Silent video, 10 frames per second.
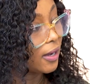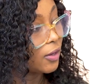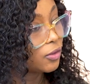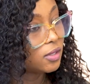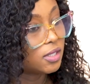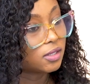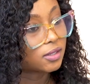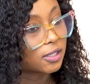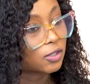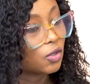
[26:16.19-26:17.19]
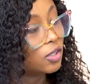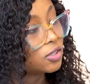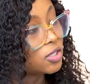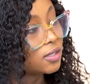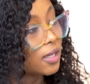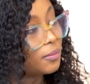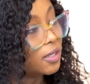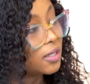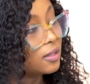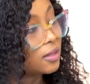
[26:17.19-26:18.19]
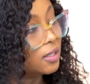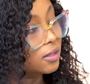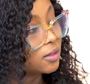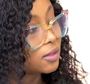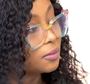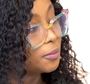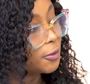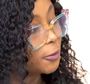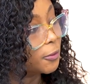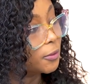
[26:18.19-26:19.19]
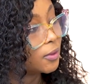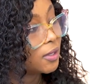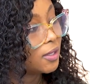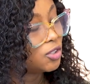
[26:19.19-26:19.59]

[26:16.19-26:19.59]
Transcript: how these technologies are making things simple.